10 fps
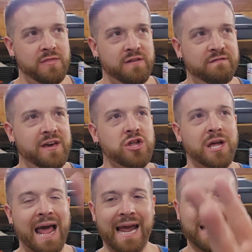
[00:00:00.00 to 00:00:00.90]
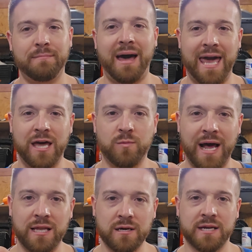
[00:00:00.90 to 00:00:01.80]
the vision I get in my head
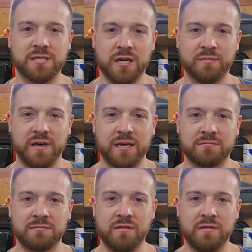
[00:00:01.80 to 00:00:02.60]
when I look at something